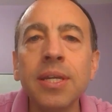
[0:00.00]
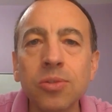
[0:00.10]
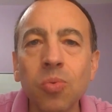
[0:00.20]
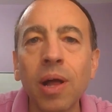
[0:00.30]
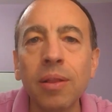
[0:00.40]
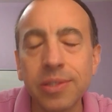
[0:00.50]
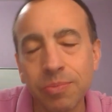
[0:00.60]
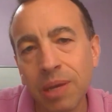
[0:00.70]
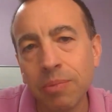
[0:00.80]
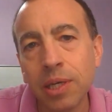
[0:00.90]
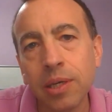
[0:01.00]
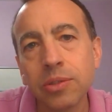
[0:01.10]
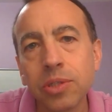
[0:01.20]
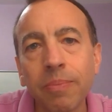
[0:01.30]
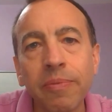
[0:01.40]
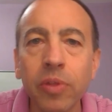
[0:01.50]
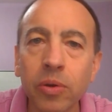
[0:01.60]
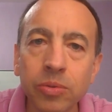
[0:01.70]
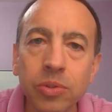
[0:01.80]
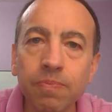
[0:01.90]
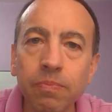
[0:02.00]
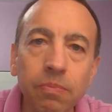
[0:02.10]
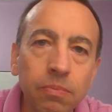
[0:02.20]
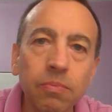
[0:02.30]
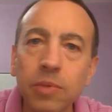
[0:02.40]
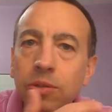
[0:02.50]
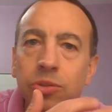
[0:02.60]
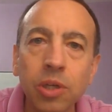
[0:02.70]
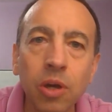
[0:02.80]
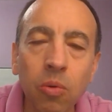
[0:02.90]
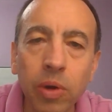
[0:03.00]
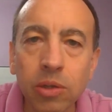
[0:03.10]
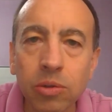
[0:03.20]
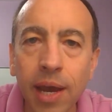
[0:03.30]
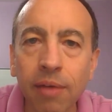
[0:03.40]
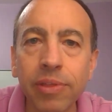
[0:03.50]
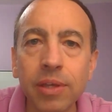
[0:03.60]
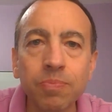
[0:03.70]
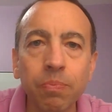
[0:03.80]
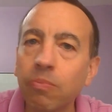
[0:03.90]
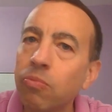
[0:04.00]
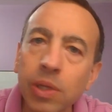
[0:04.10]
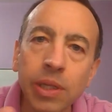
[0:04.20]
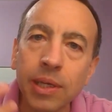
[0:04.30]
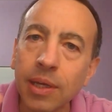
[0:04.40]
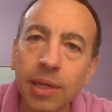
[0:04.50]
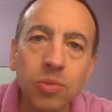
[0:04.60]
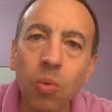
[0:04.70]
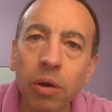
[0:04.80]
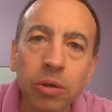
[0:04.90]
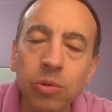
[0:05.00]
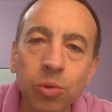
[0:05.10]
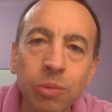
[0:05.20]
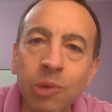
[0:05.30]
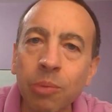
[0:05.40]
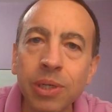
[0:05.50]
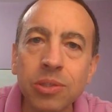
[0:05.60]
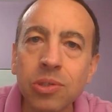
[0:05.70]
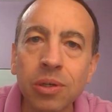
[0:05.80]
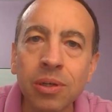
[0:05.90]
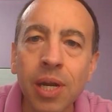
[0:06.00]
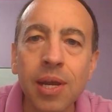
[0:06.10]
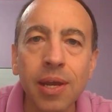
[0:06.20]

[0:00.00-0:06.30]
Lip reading: as well as maybe some of those years ago when you'd have these really nice water cooler moments, or,